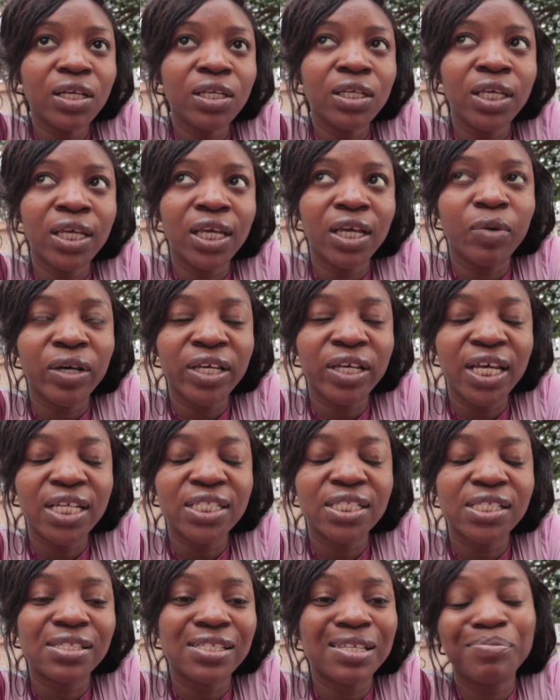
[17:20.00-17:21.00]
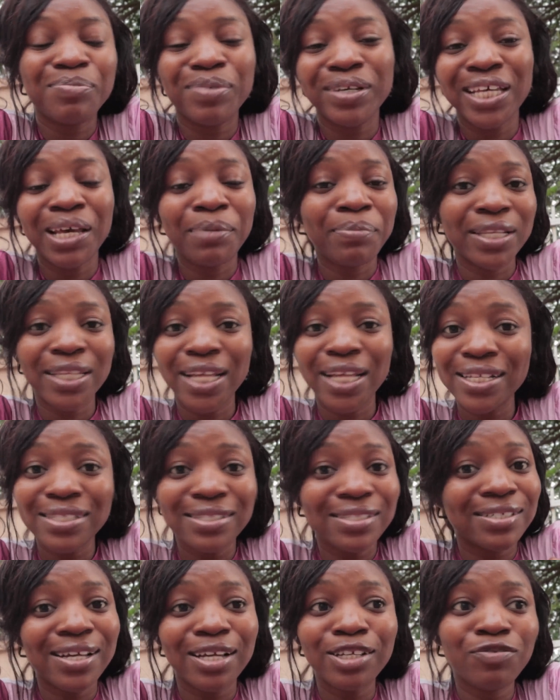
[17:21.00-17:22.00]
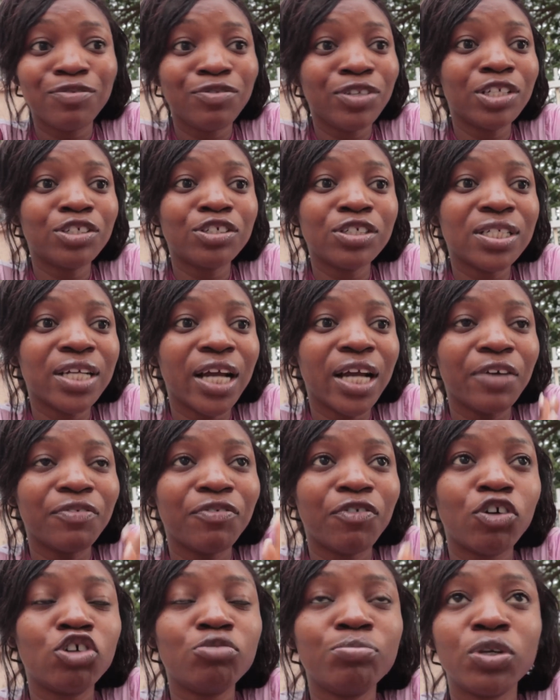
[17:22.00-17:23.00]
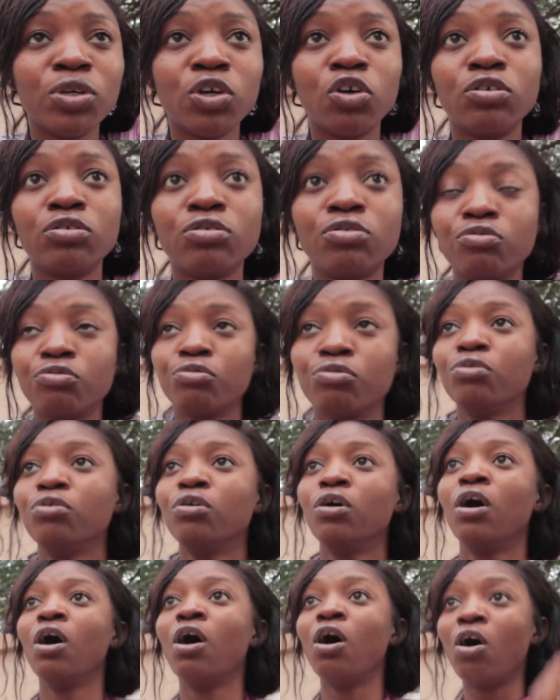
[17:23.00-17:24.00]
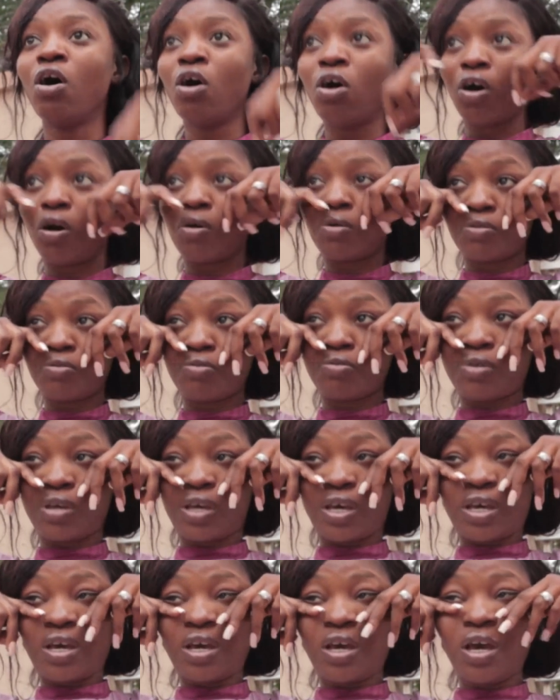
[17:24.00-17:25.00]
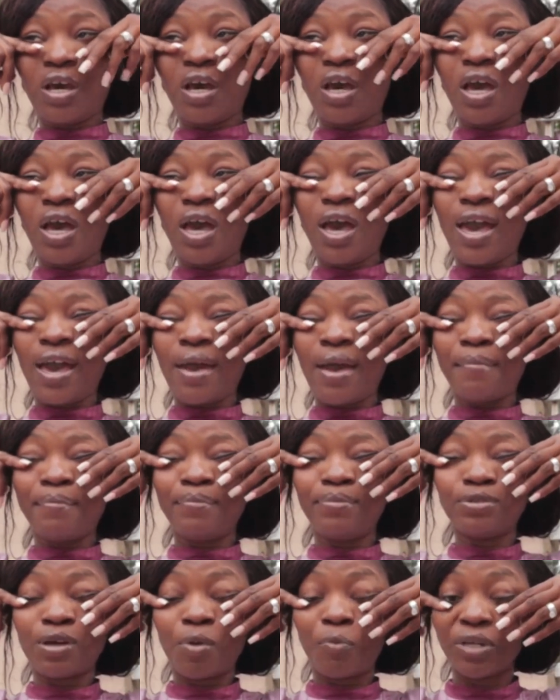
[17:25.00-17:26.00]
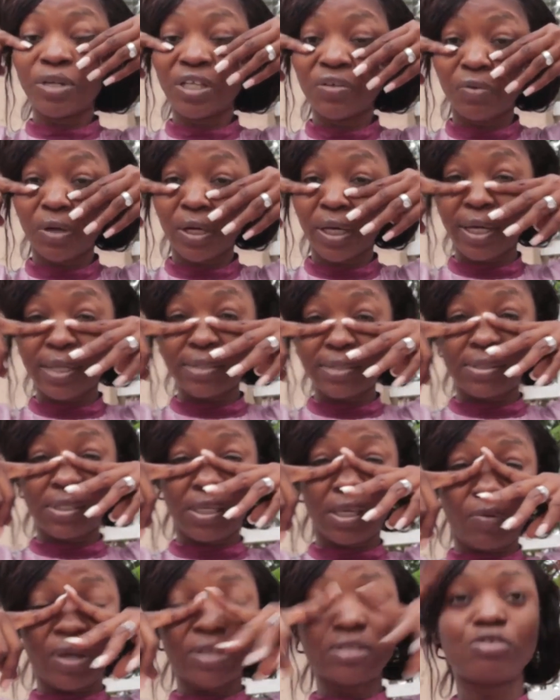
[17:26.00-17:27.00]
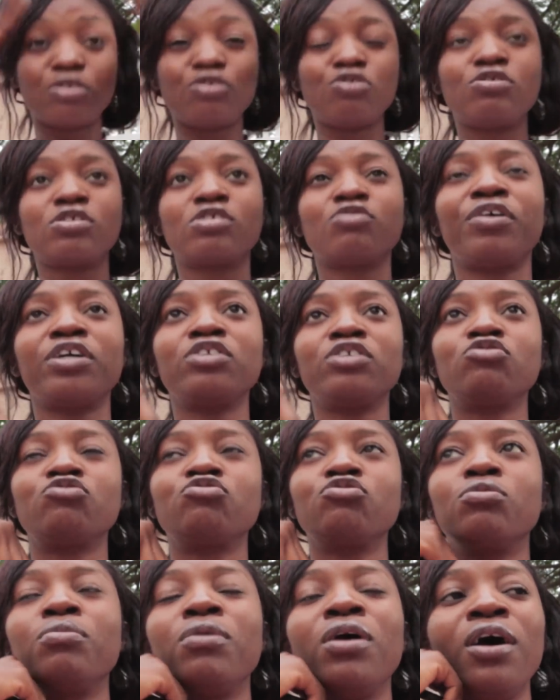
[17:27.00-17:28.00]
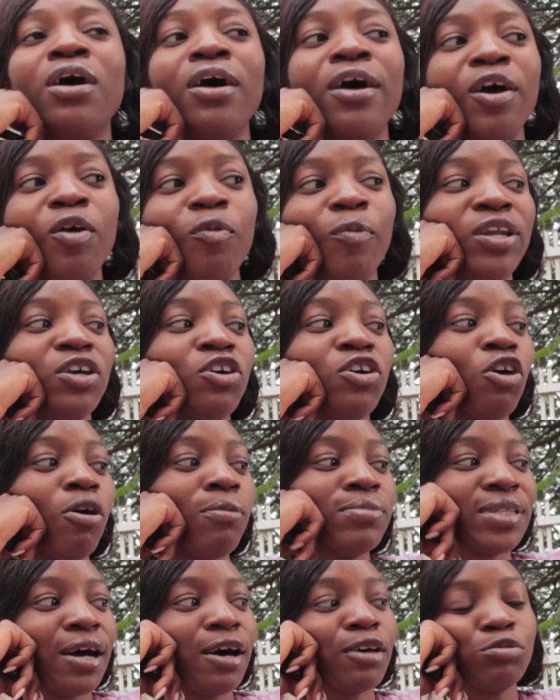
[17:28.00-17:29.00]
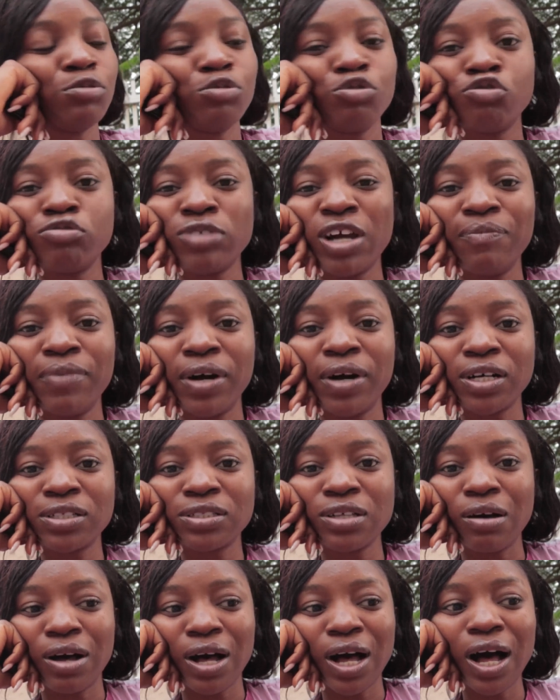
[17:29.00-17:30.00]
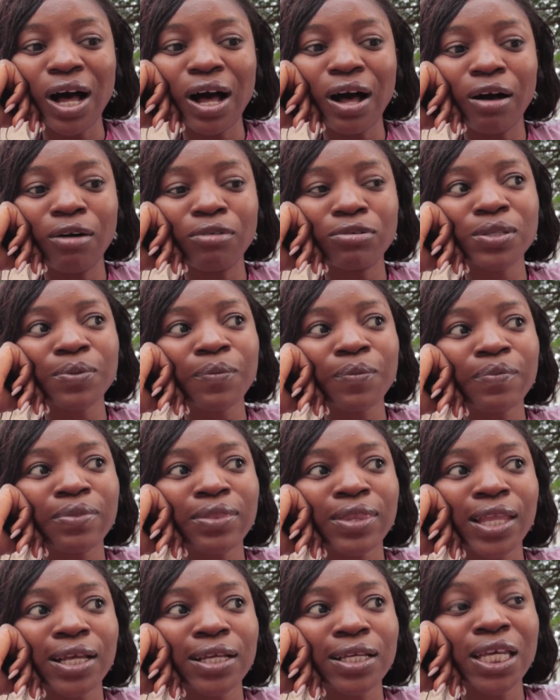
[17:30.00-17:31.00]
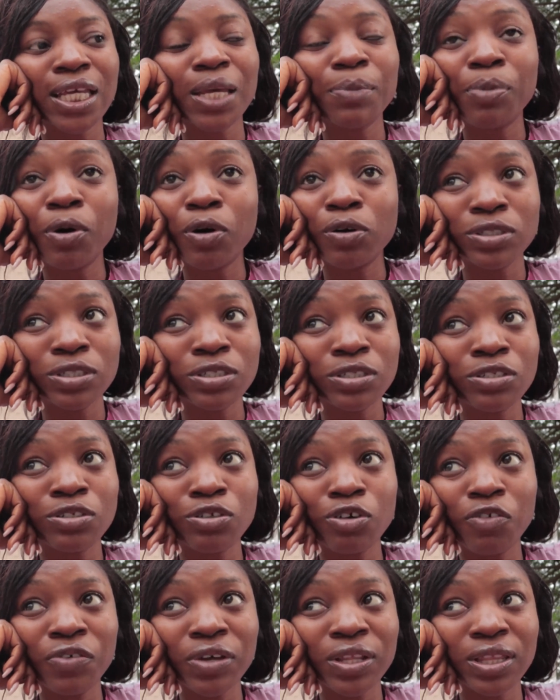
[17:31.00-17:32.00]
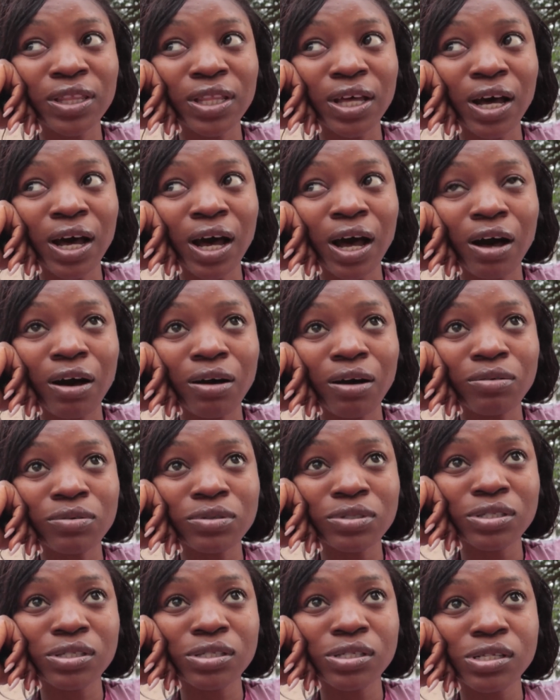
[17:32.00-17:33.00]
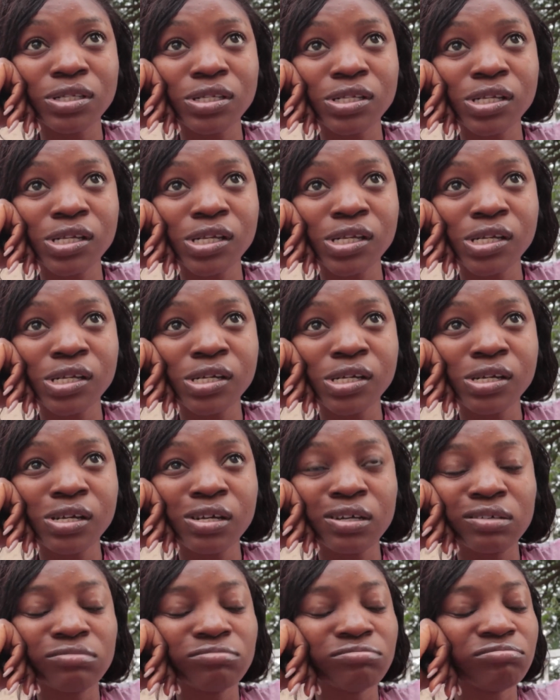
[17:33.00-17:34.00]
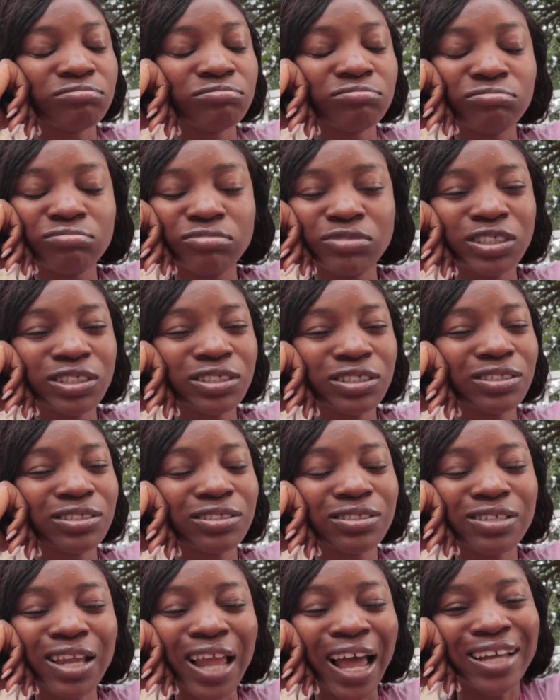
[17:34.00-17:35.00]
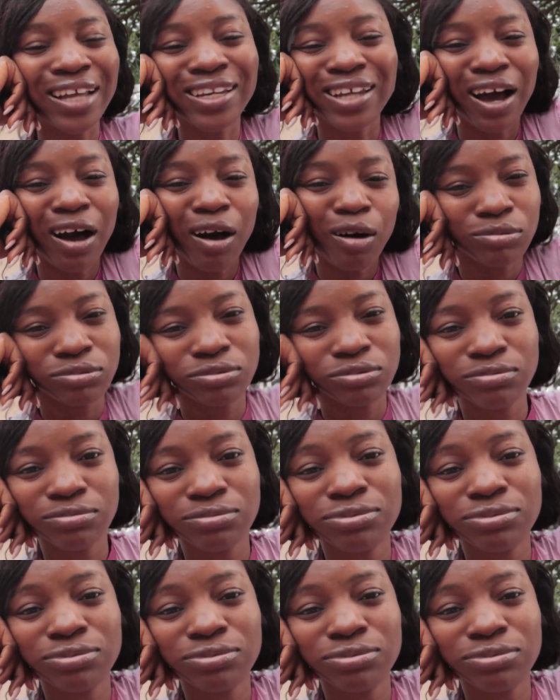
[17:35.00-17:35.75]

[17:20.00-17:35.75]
Yeah, we're yet to see. But yeah, man, that's it. That if you literally kept following me on through, all through, yeah. So I'm waiting for Casey. He went to use the restroom. When he comes out, we'll drive back to our house, keep all the stuff in the house, just lie down.